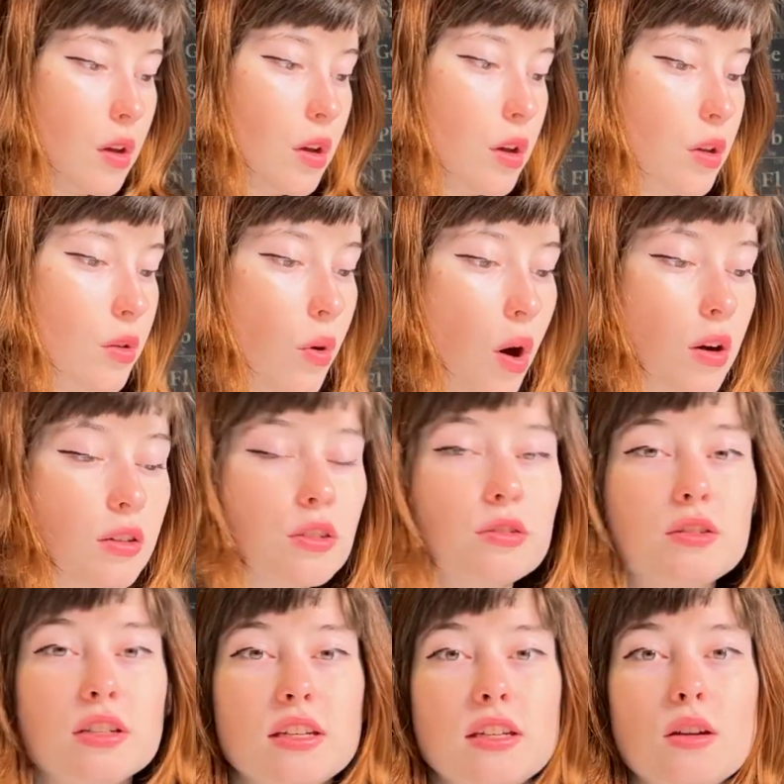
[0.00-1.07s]
You also
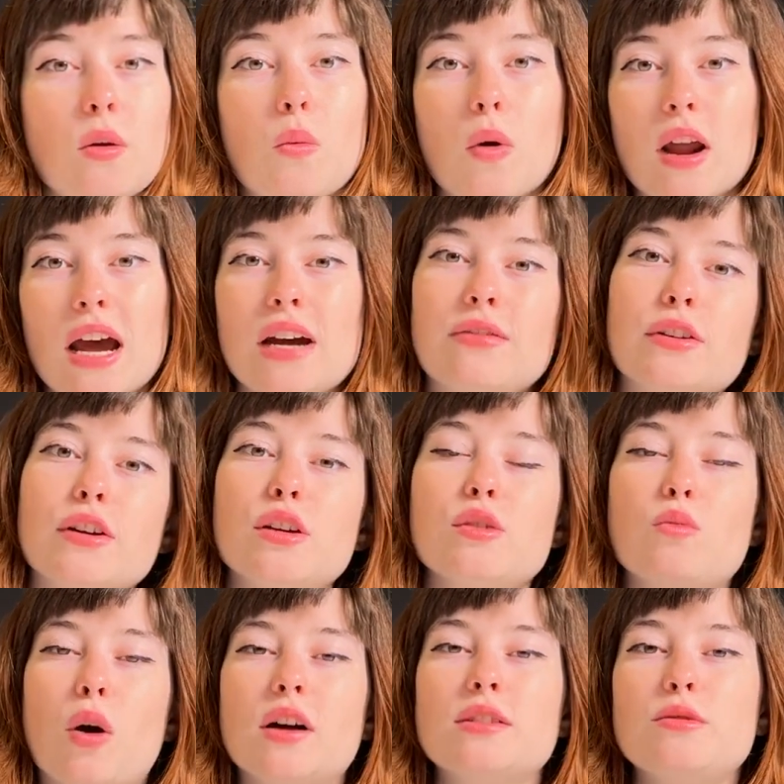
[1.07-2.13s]
need whatever you
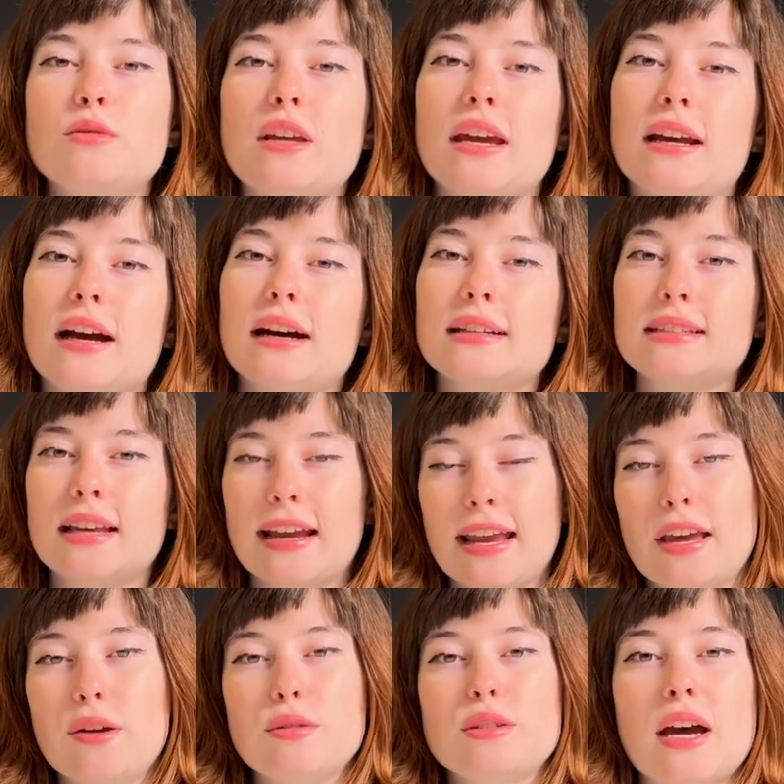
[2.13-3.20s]
want to take a
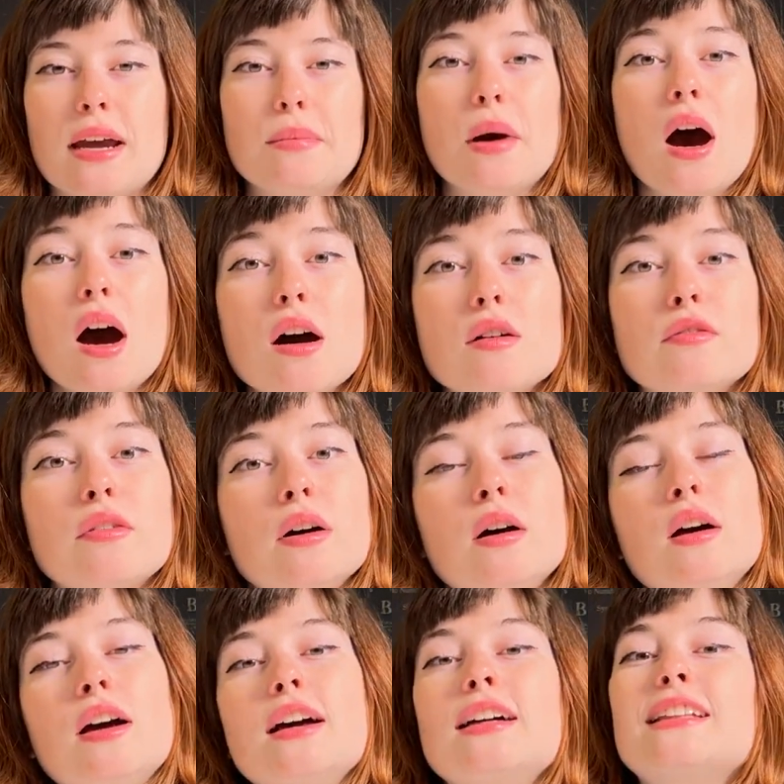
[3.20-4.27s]
cyanotype of.
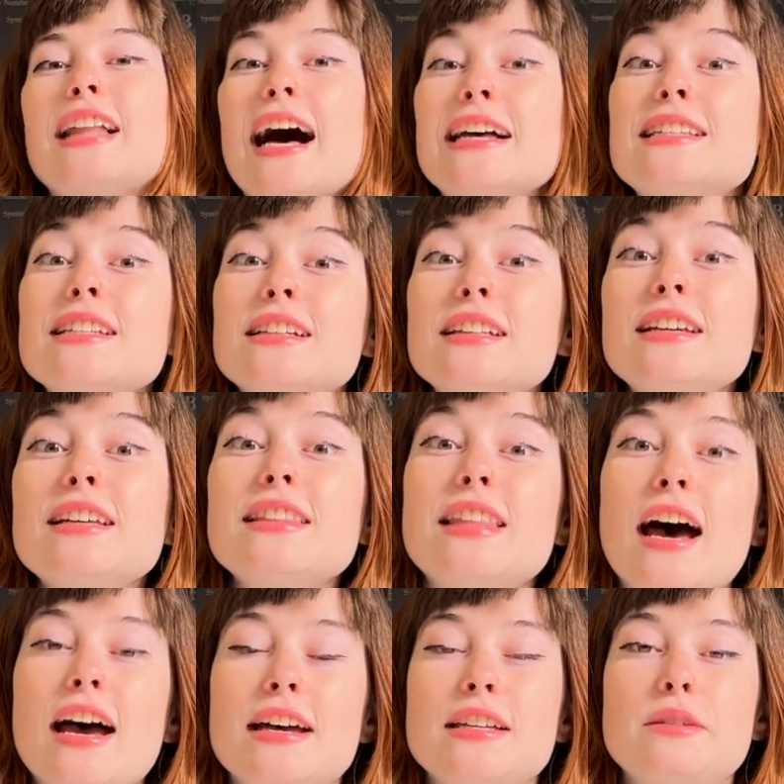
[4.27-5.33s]
Classically,
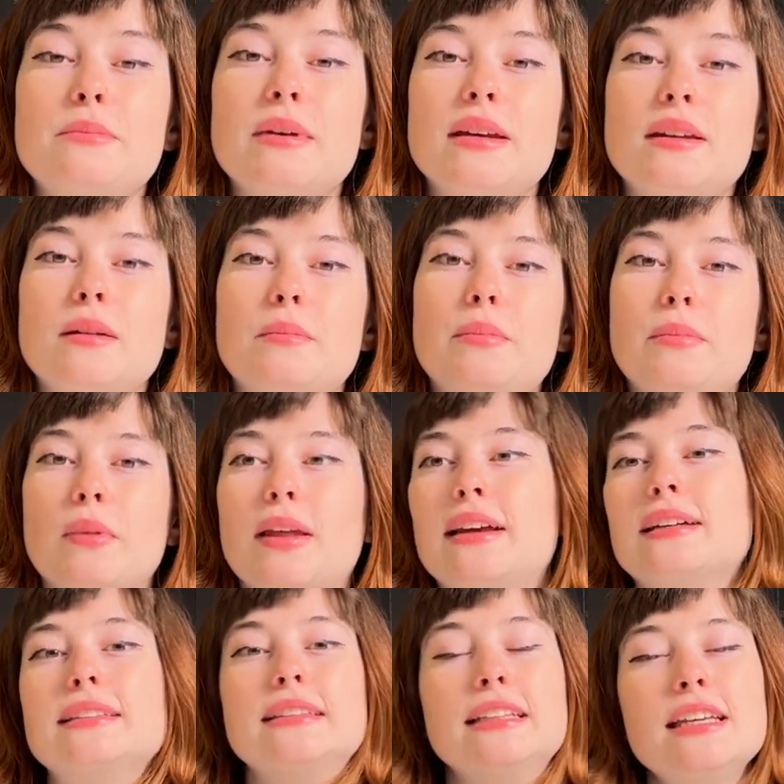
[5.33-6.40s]
that has been
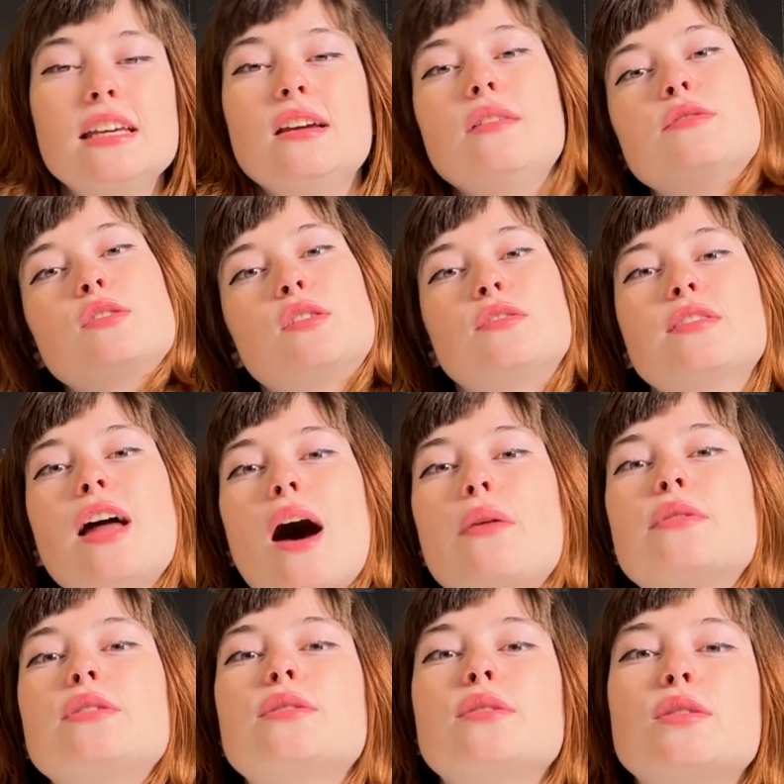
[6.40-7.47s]
like leaves or
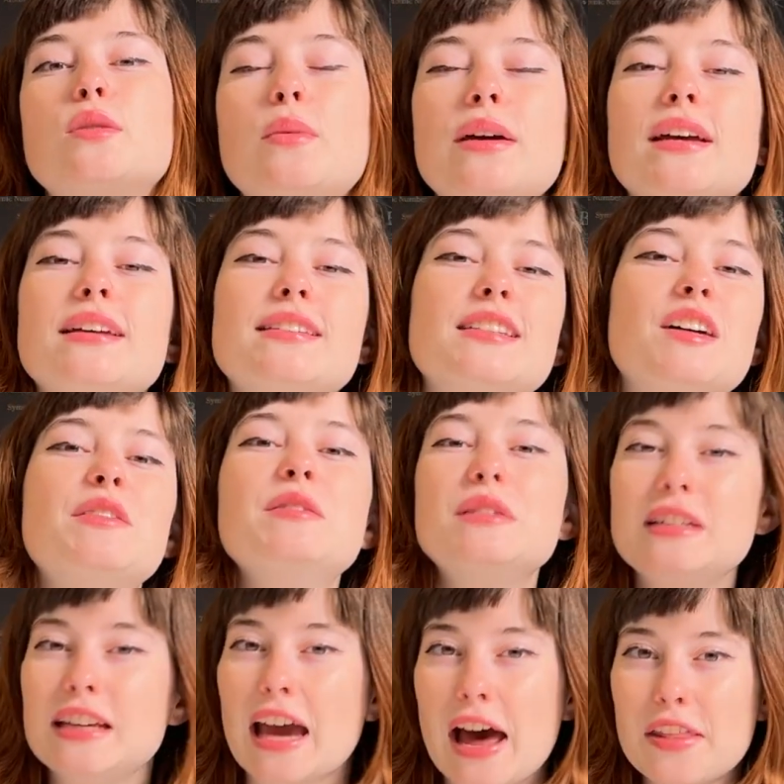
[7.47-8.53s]
flowers or twigs, stuff you
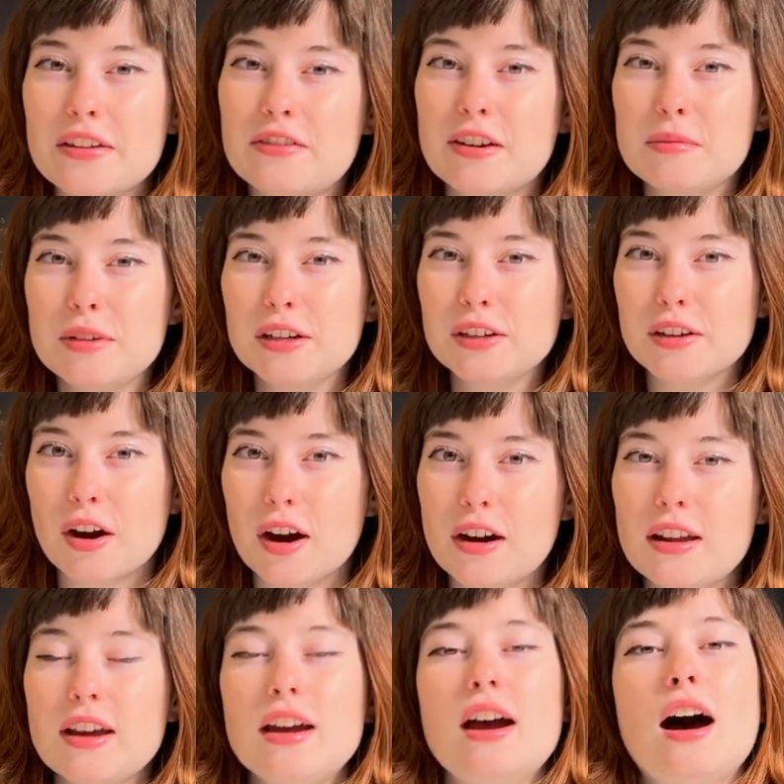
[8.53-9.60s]
can gather from your
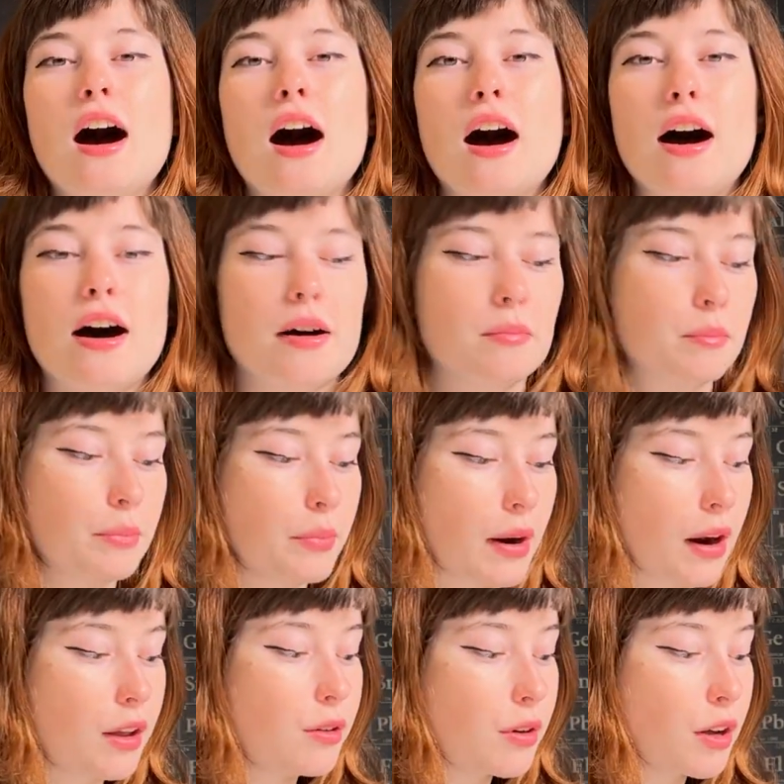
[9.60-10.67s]
yard,
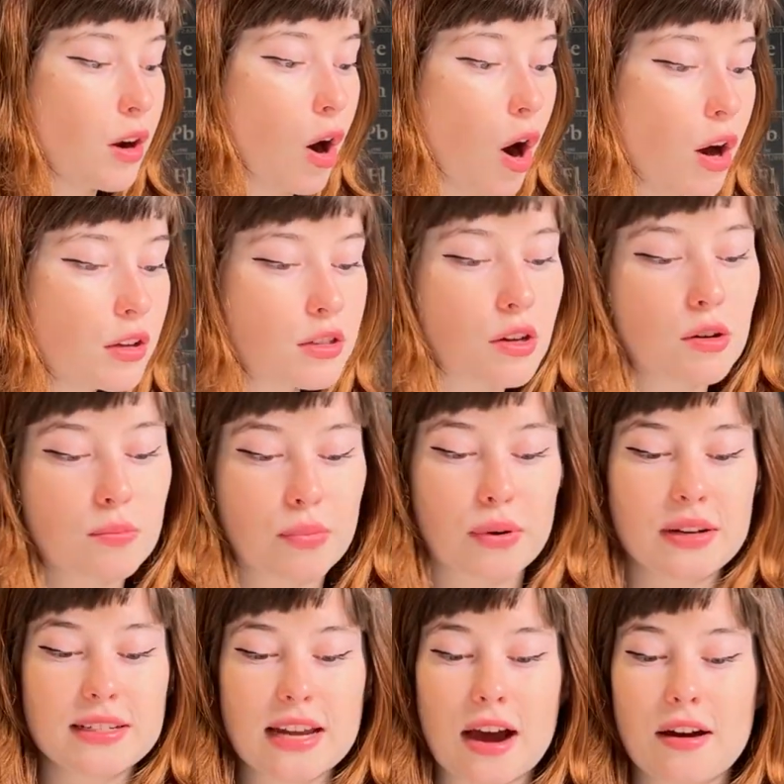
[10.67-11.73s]
but you can also
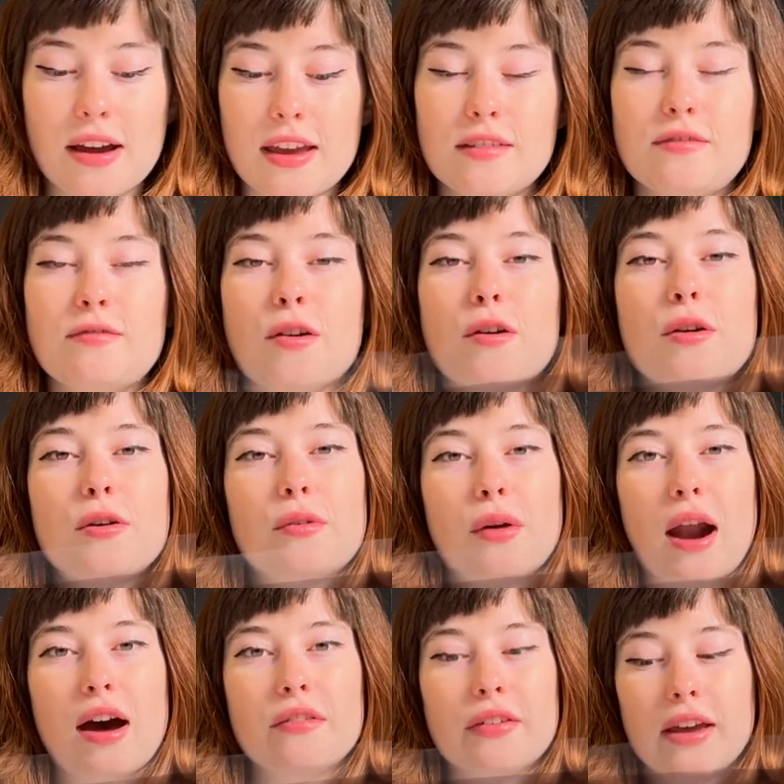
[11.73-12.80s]
print out a
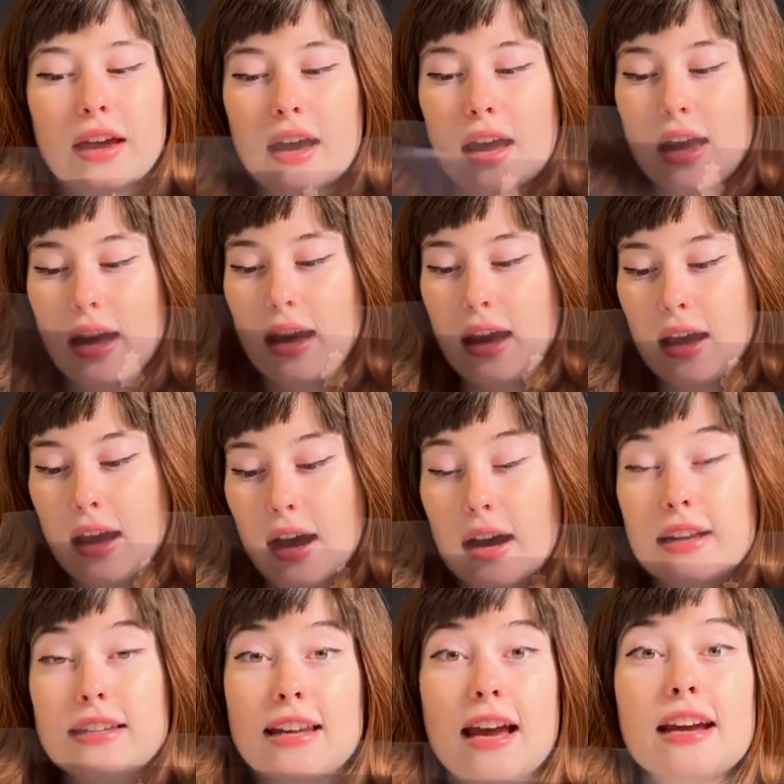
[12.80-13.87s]
photographic
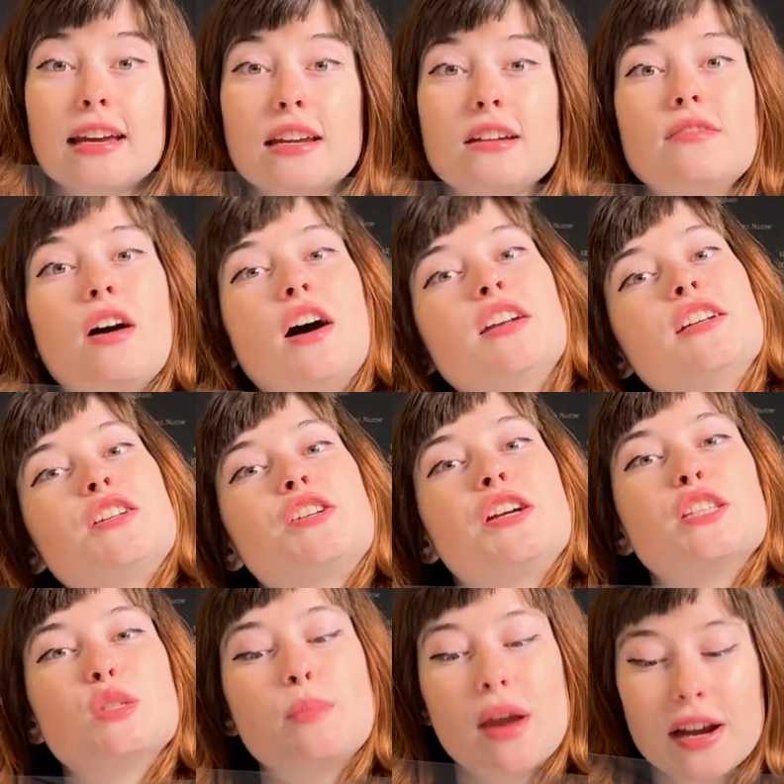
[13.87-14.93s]
negative onto
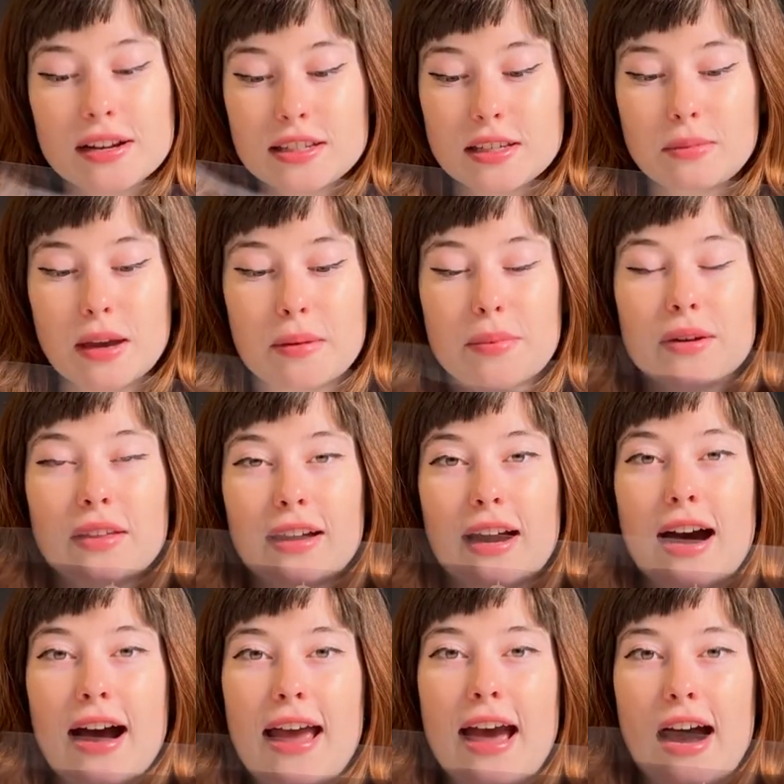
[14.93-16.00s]
transparency paper like
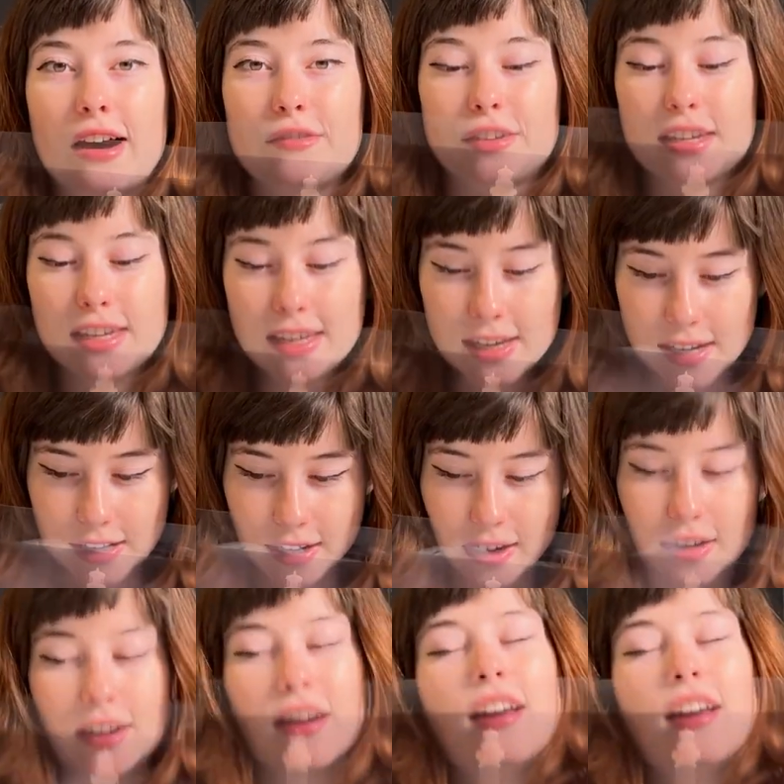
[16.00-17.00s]
I have here